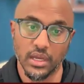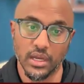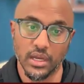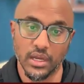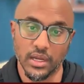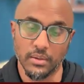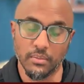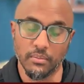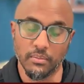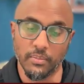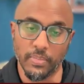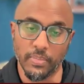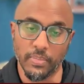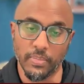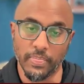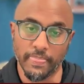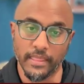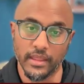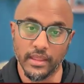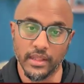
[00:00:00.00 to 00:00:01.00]
Um,
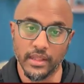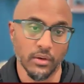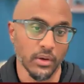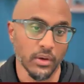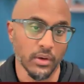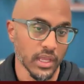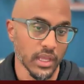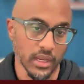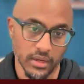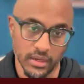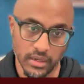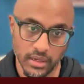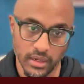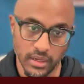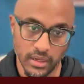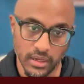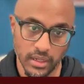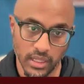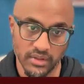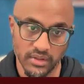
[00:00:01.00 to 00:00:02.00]
Now, again,
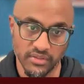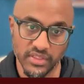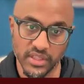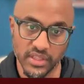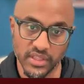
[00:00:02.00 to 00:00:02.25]
a lot of